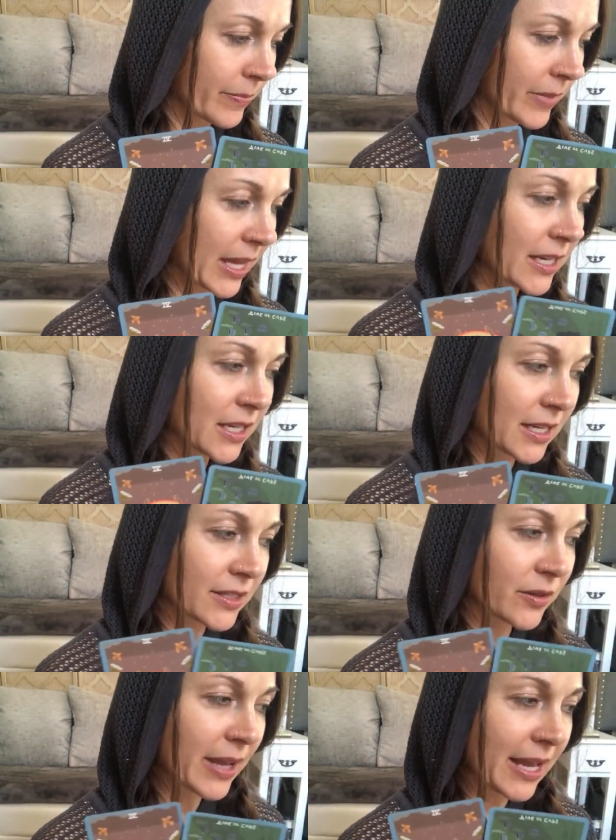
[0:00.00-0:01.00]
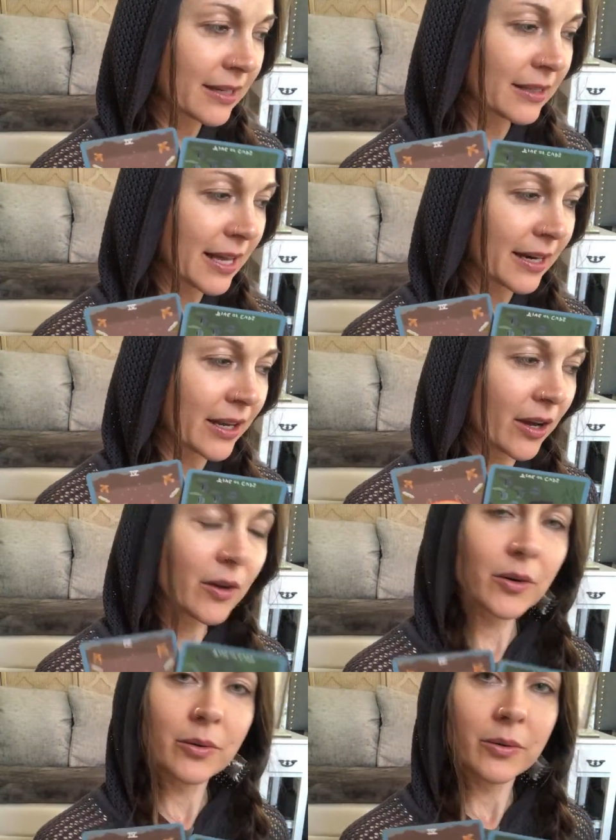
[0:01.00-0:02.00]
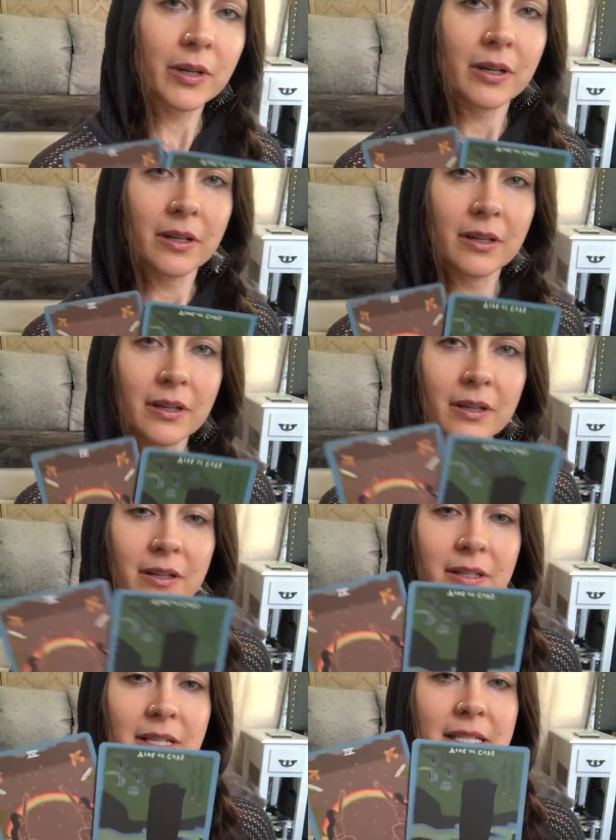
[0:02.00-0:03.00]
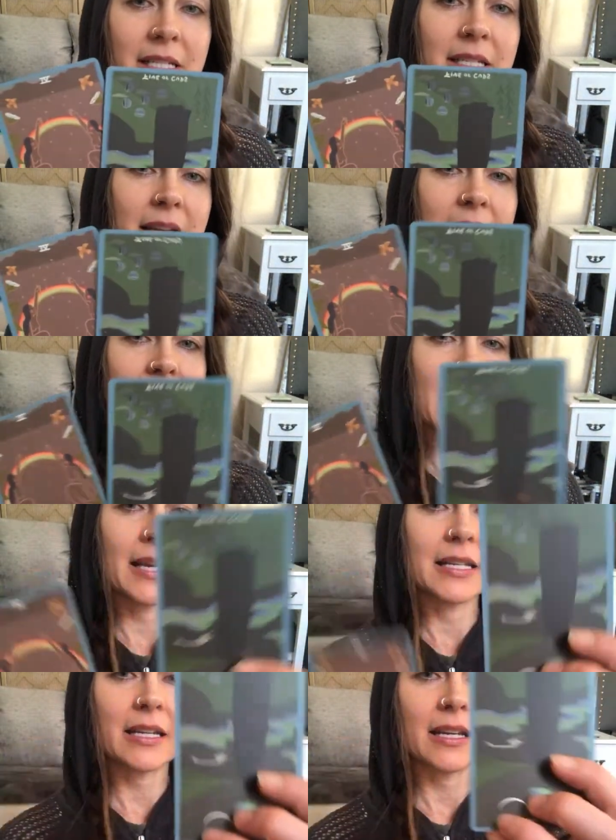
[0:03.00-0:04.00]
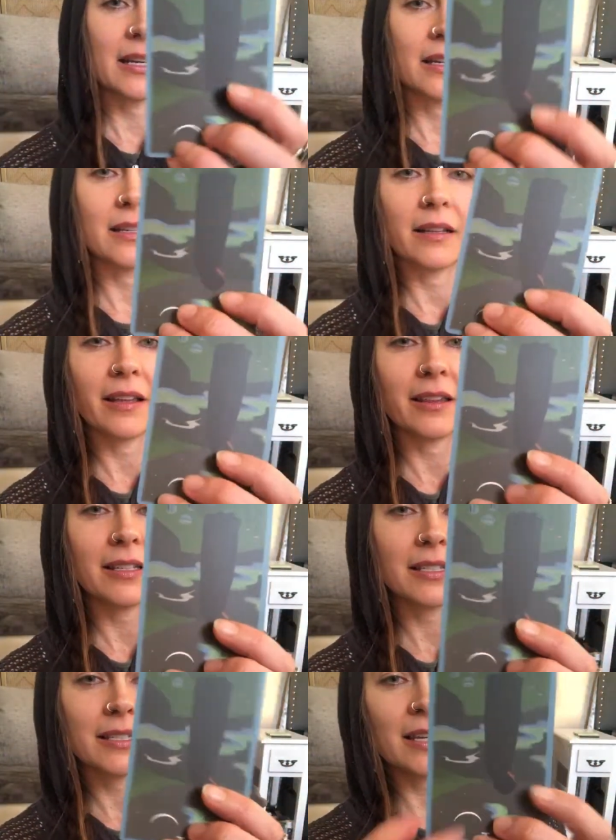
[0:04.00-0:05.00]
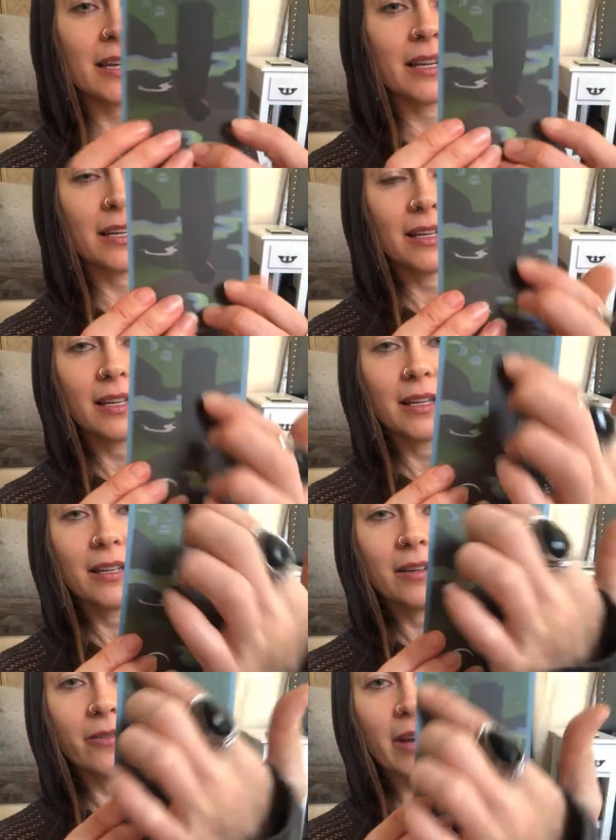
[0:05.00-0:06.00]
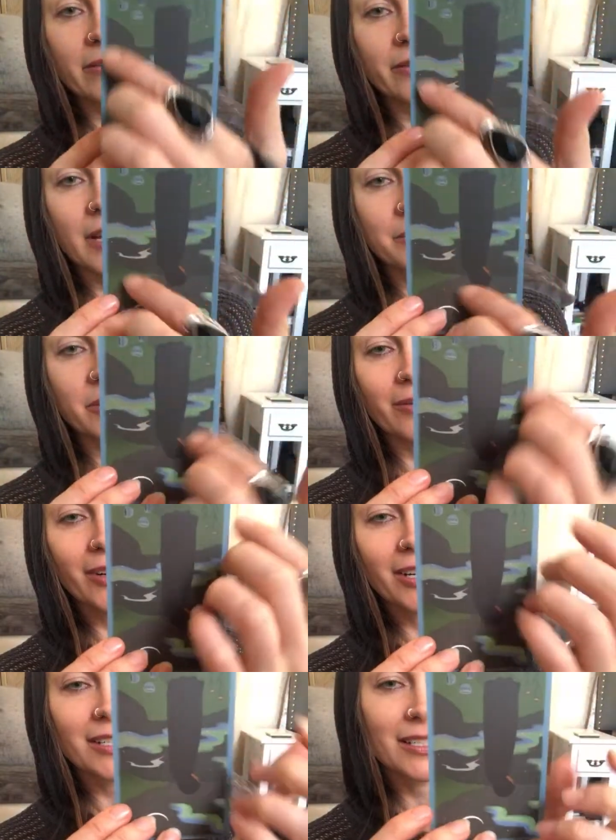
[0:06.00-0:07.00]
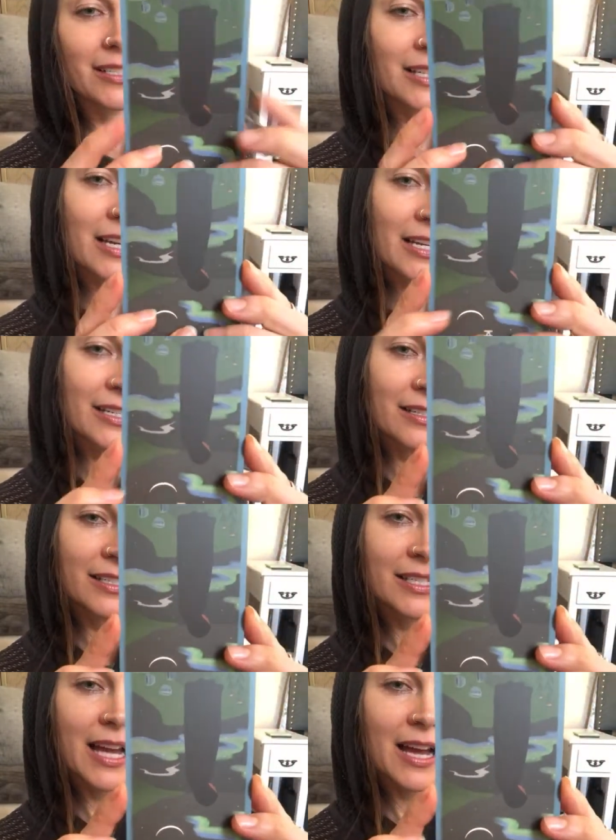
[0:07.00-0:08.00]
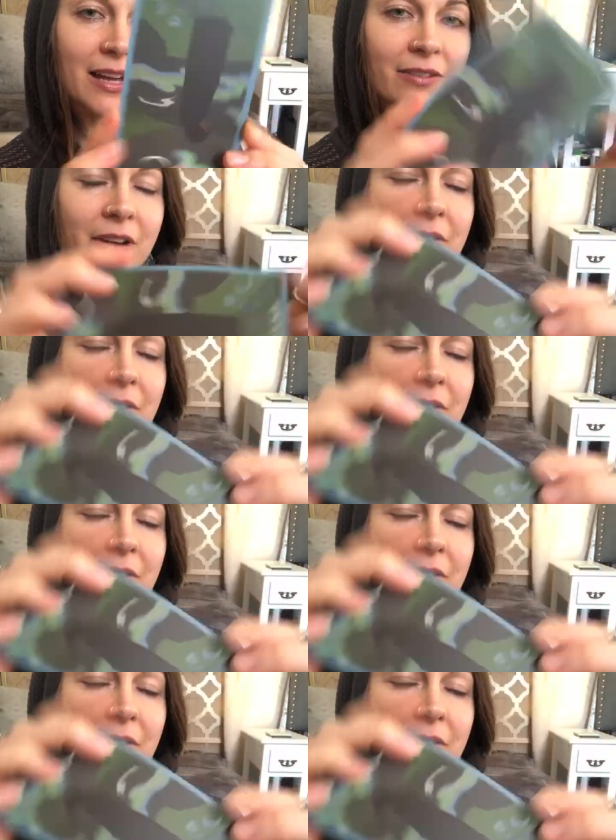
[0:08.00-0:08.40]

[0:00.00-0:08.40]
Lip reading: that it's okay to let it go. This is like an ending. This is like Five of Cups reverse is like sad. Five